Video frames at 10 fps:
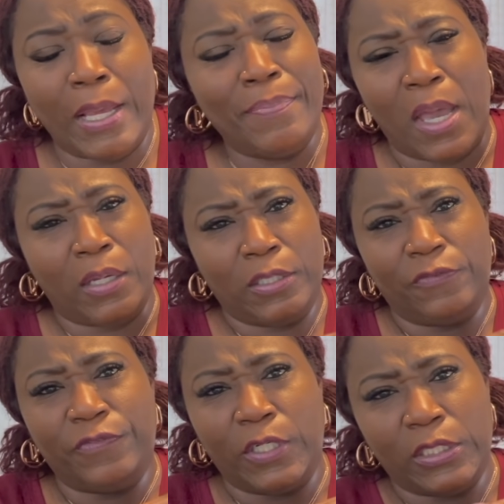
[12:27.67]
I'm not
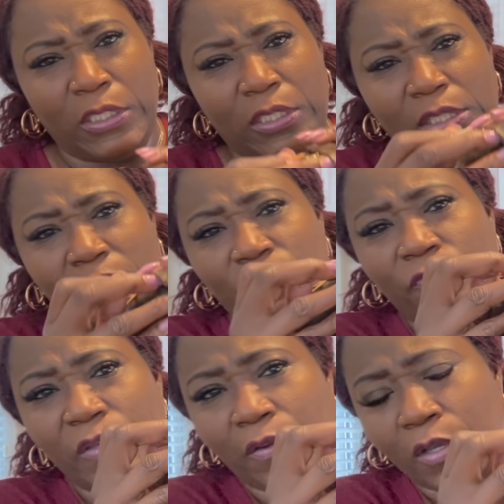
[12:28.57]
gonna front. It is
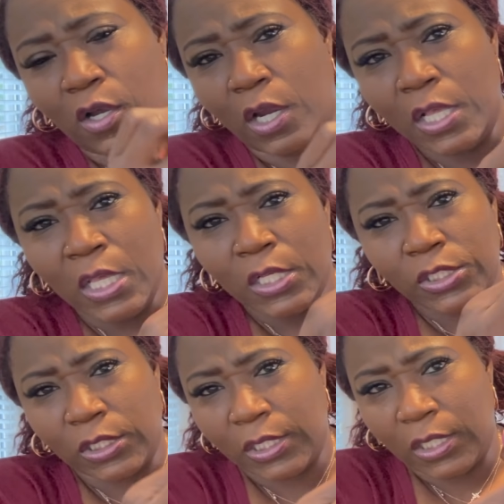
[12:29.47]
very hard
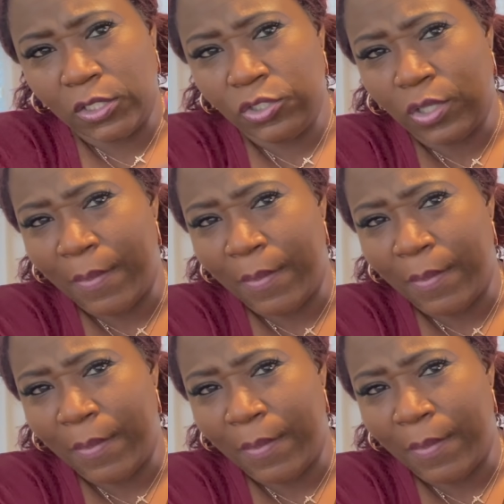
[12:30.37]
to get in.